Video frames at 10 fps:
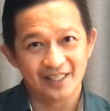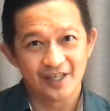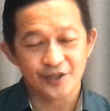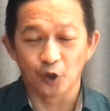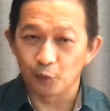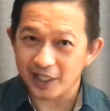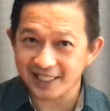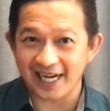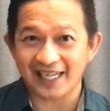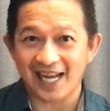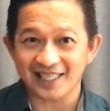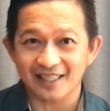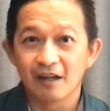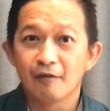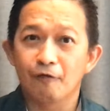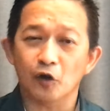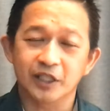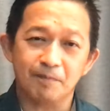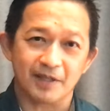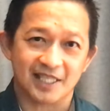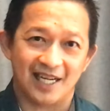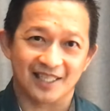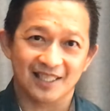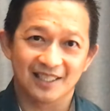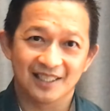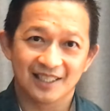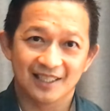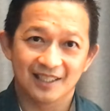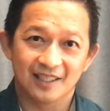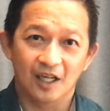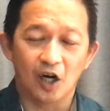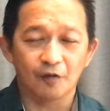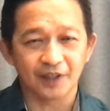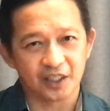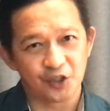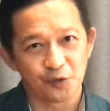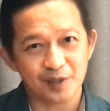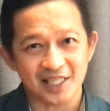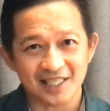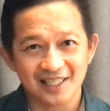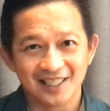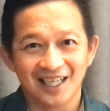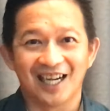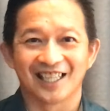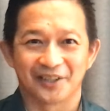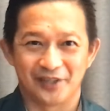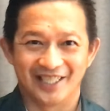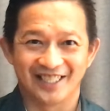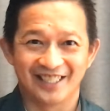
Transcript: So we say that 40% of the cubes are green.